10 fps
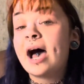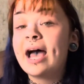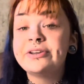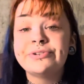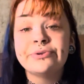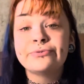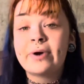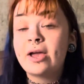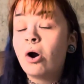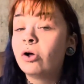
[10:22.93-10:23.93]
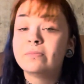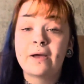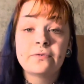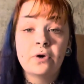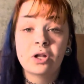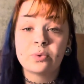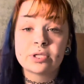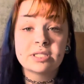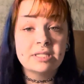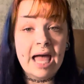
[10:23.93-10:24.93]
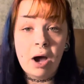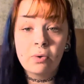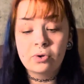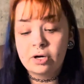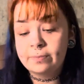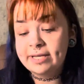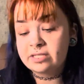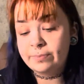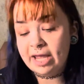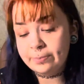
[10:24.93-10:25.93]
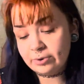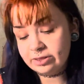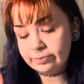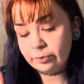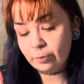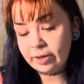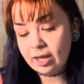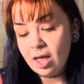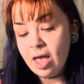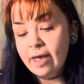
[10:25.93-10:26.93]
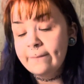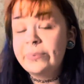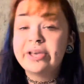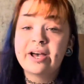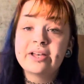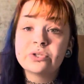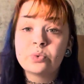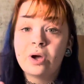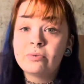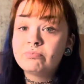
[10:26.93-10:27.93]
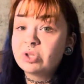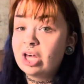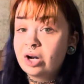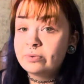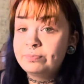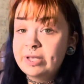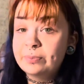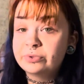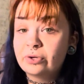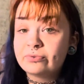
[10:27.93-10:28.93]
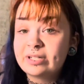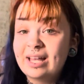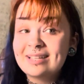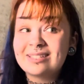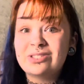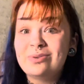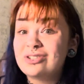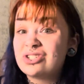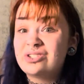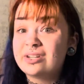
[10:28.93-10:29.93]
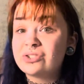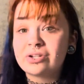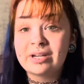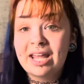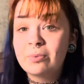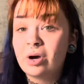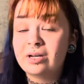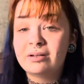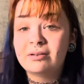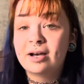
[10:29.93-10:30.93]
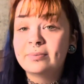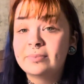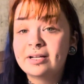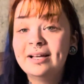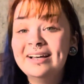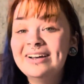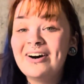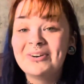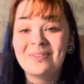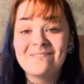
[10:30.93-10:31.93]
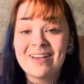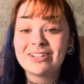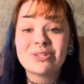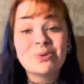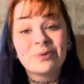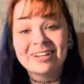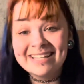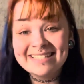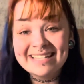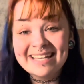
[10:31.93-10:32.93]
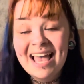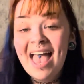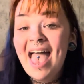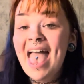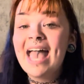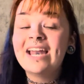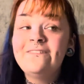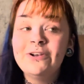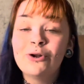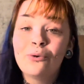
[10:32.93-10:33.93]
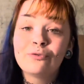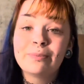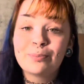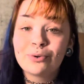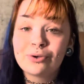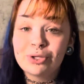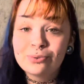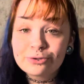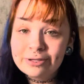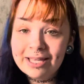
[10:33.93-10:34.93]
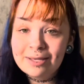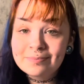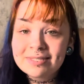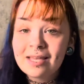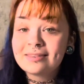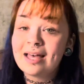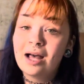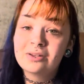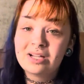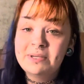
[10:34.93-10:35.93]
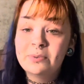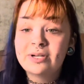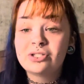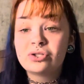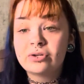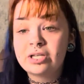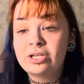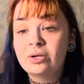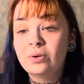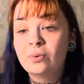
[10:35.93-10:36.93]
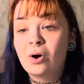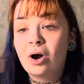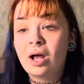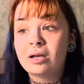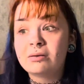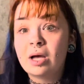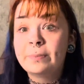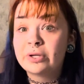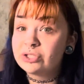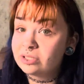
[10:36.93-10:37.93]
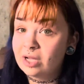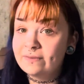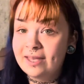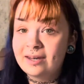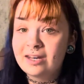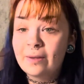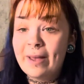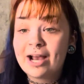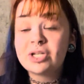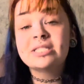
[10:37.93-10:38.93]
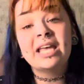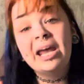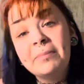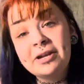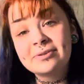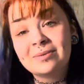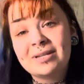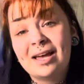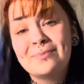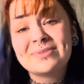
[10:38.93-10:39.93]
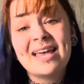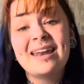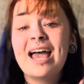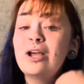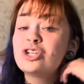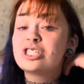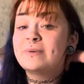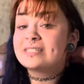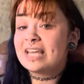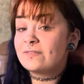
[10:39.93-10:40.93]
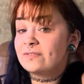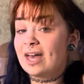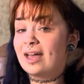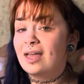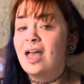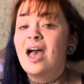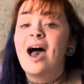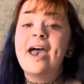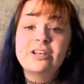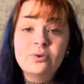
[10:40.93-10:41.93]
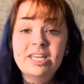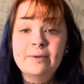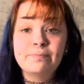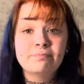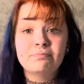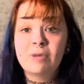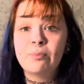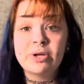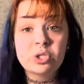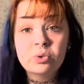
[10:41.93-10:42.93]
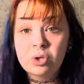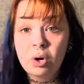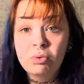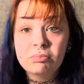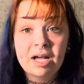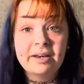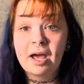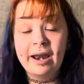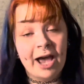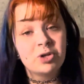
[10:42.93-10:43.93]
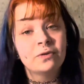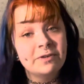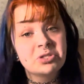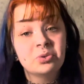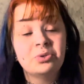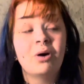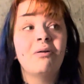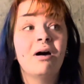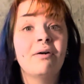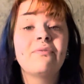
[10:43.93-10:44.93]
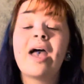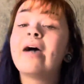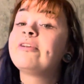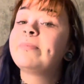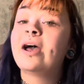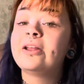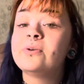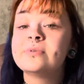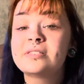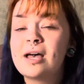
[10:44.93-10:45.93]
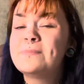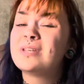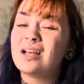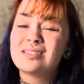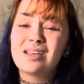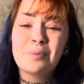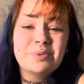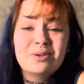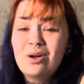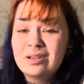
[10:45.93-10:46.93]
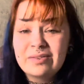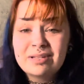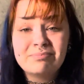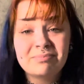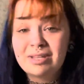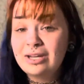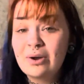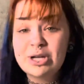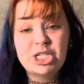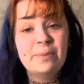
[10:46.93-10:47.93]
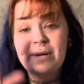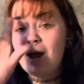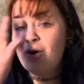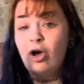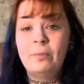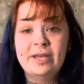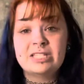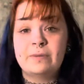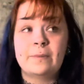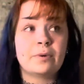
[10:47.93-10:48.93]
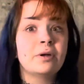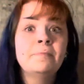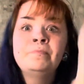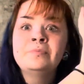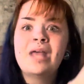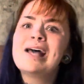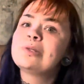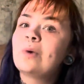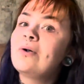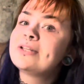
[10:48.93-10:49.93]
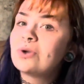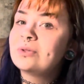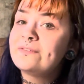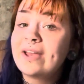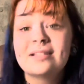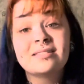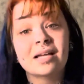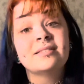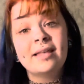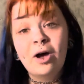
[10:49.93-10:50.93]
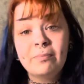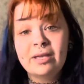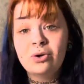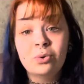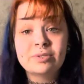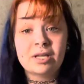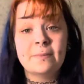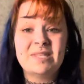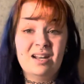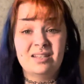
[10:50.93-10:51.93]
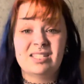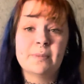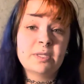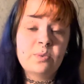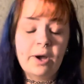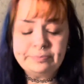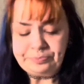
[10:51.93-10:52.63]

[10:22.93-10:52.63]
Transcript: I do write all of my followers down on a piece of paper at the moment because what a lot of people don't realize is you can just change your name on um, on OnlyFans super easy. And if you don't remember usernames, that a lot of people can trick you on a bunch of stuff. They can end up actually scamming you sometimes. And I just to be safe of that, I do keep a mental note, an, an actual physical note of everybody who subs, unsubs, and all of it. You know, I should keep it down on a piece of paper, as well as OnlyFans does tell me who subs and unsubs as well.